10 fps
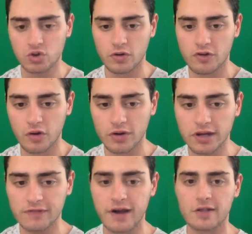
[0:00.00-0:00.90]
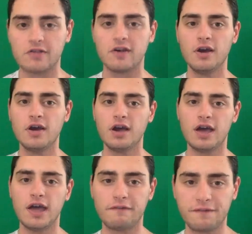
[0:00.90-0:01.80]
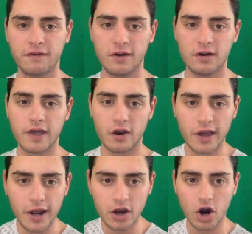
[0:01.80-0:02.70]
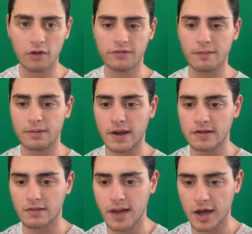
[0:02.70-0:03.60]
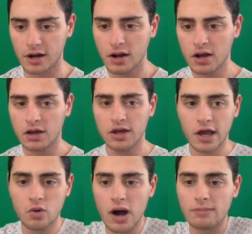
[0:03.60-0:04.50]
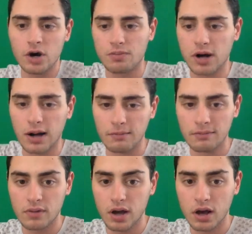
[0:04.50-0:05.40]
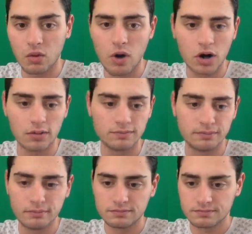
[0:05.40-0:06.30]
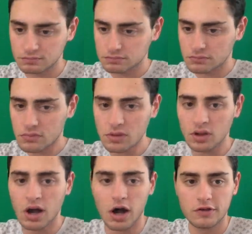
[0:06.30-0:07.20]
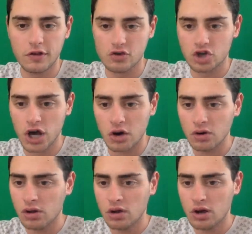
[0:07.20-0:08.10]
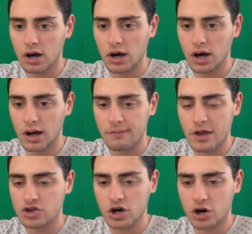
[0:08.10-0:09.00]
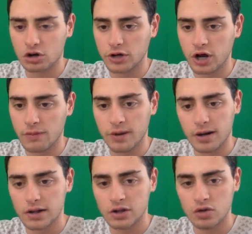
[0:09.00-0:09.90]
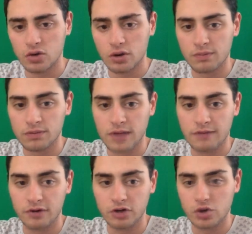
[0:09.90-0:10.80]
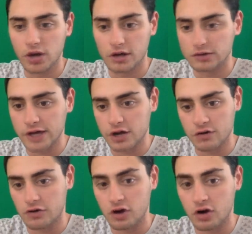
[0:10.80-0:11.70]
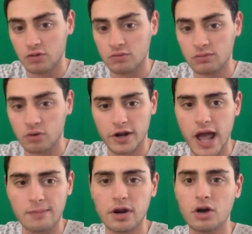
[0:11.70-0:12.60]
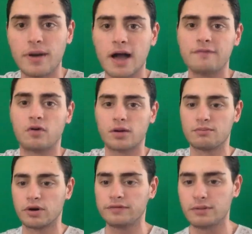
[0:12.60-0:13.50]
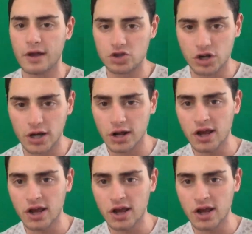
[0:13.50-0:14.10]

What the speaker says: to a zone defense if they are getting carved up in man-to-man. Yeah, Guap, no problem. Welcome to the show. I mentioned it earlier, but you were definitely joining us later, so more than happy to go back for it and briefly mention it.